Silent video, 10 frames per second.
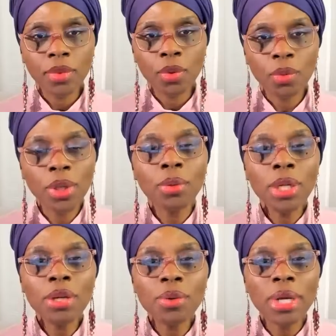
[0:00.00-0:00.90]
What are
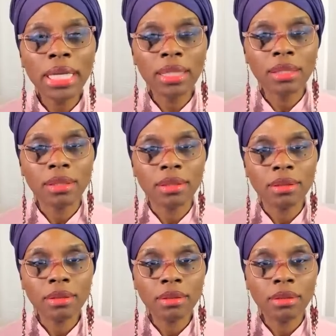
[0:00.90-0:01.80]
we doing?
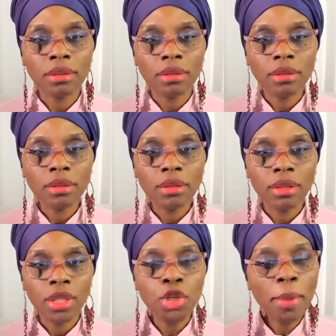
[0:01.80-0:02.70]
You